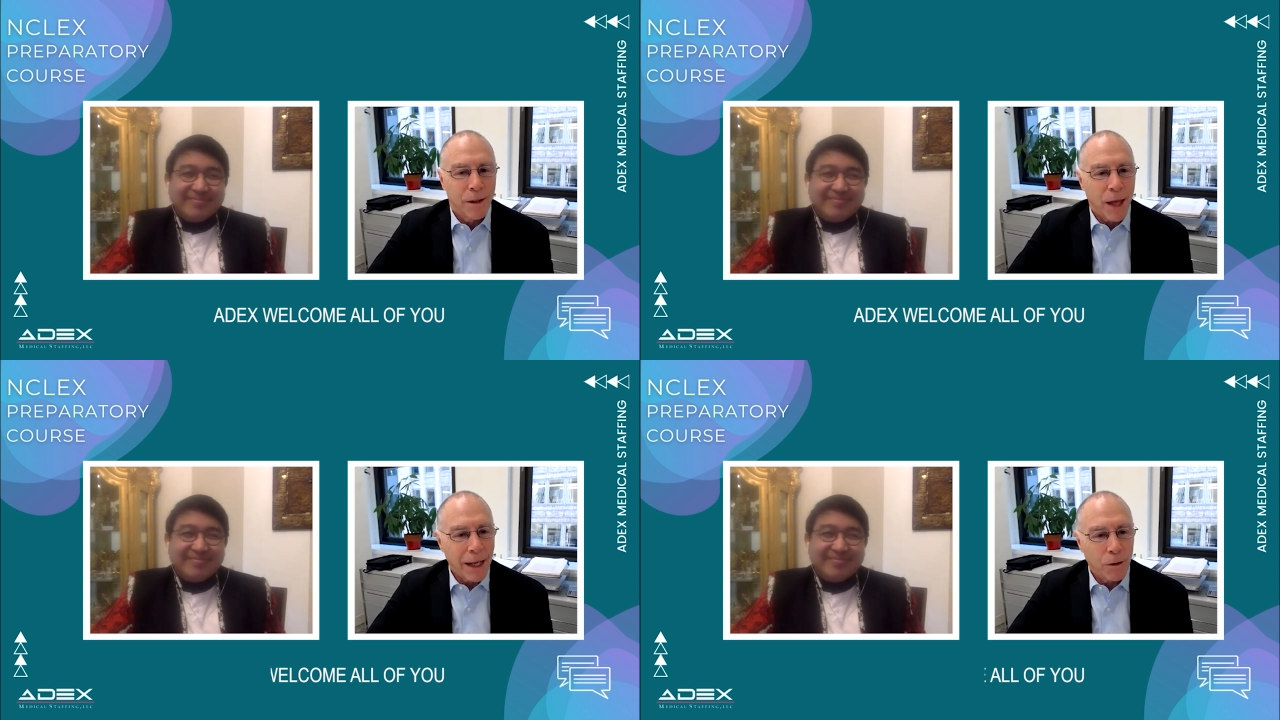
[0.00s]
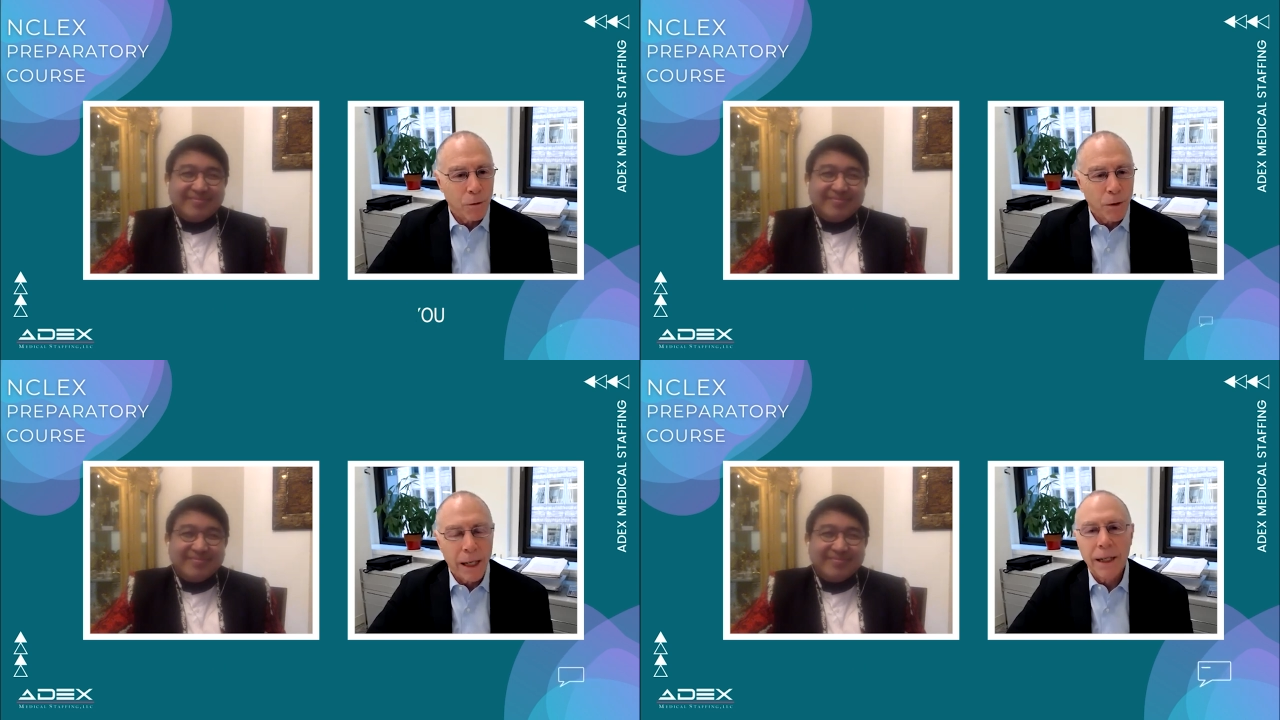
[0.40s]
Speaker 1: Thank you,
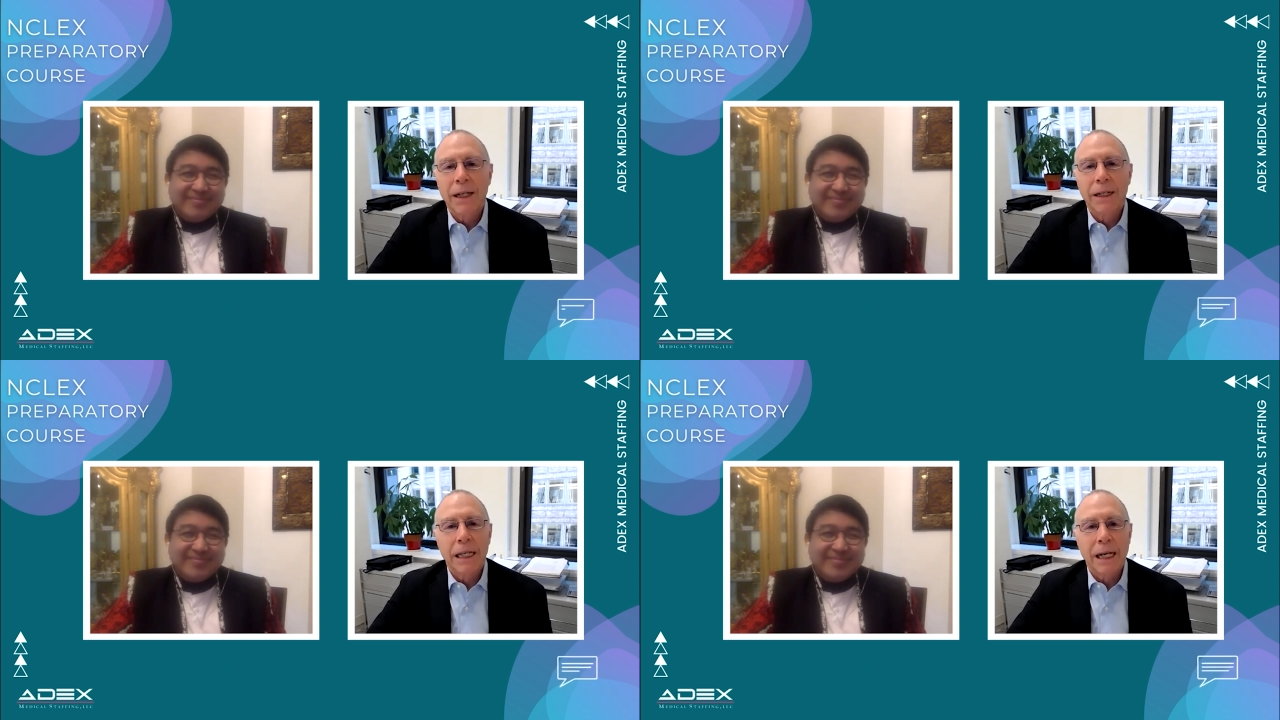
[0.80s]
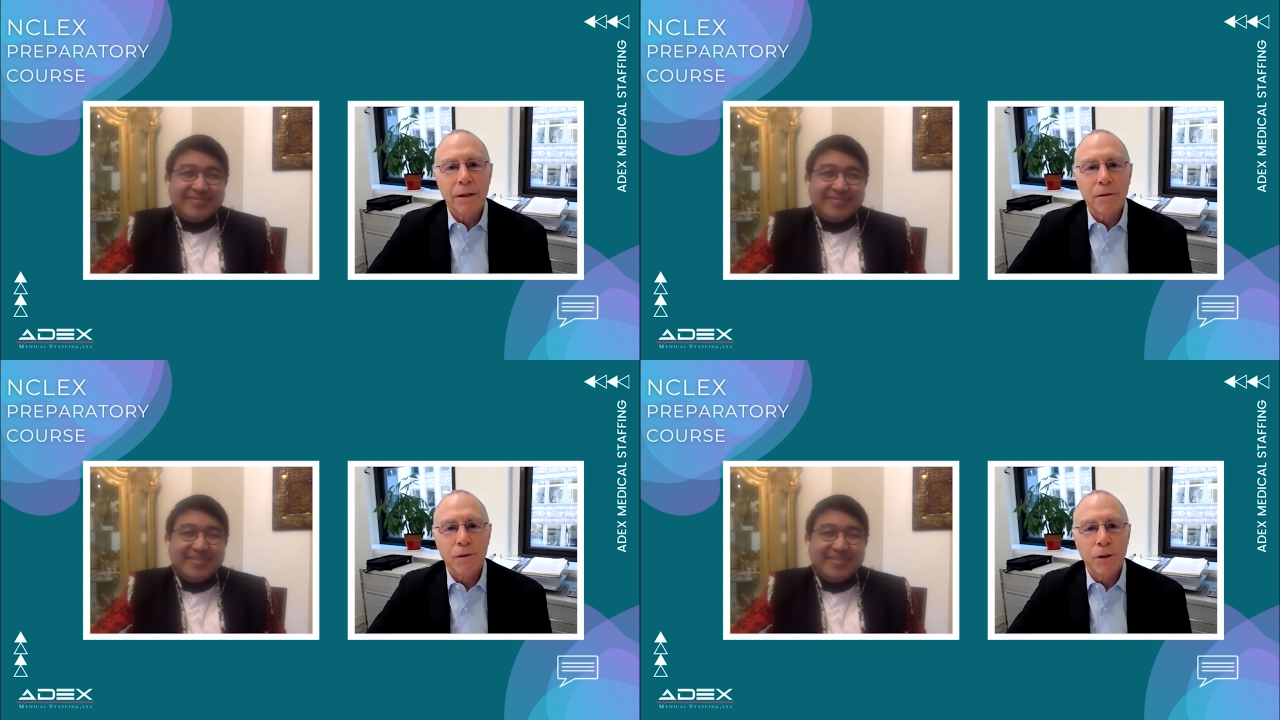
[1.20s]
Ray,
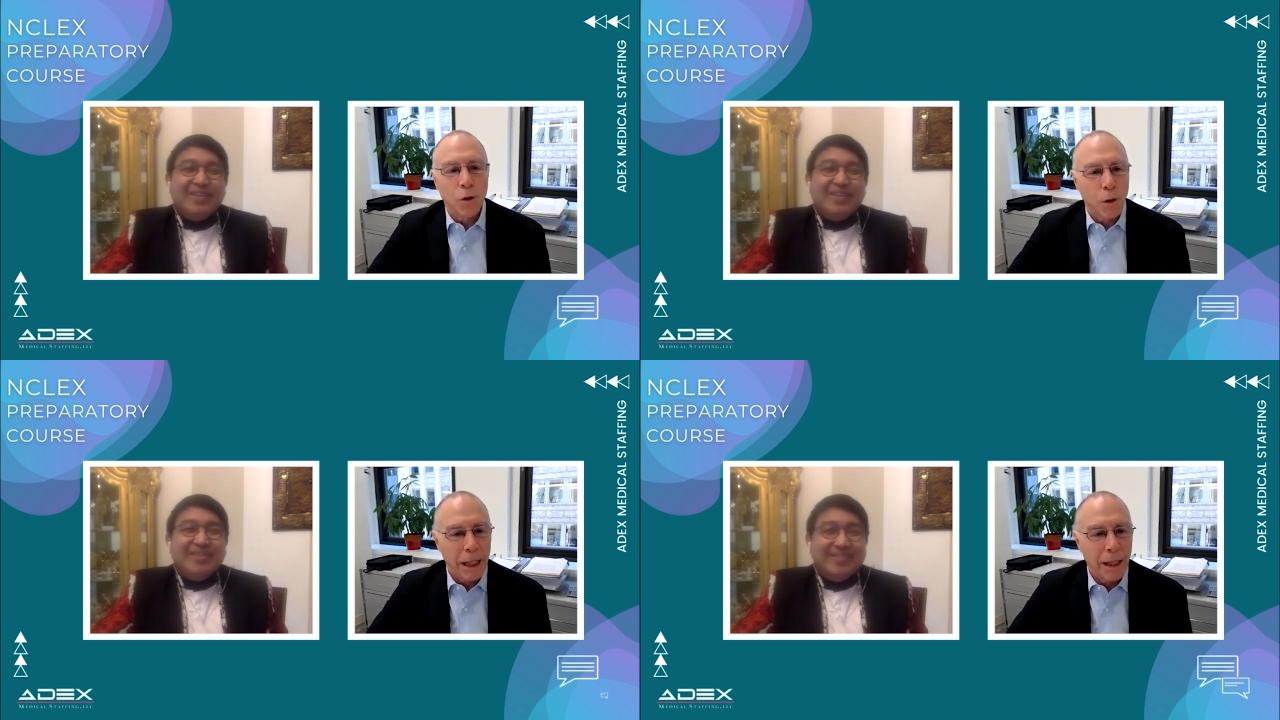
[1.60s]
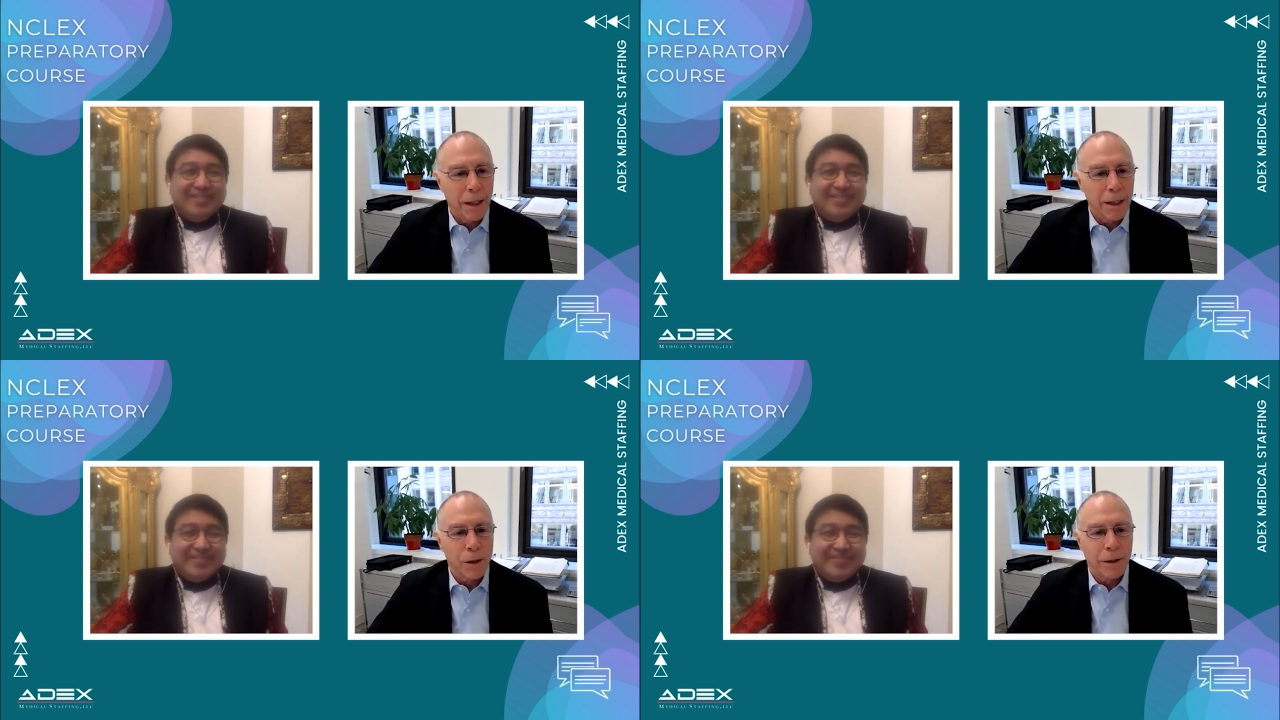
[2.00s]
again for joining
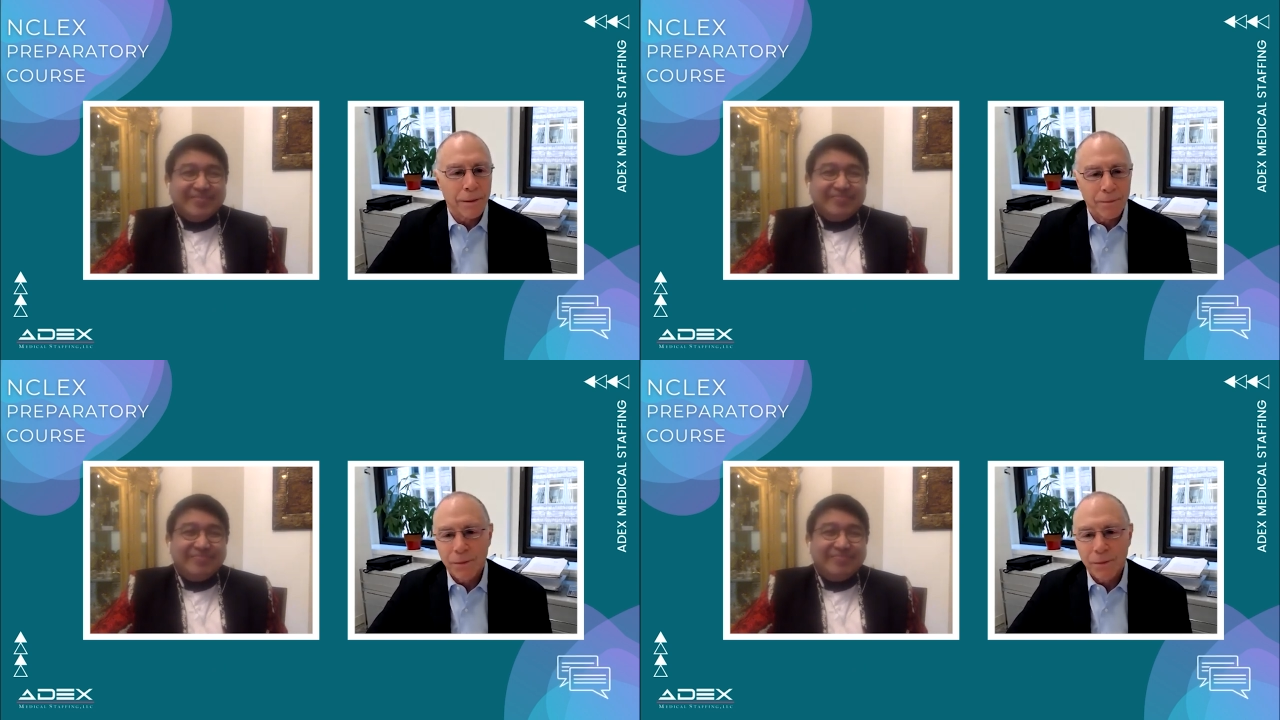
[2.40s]
us.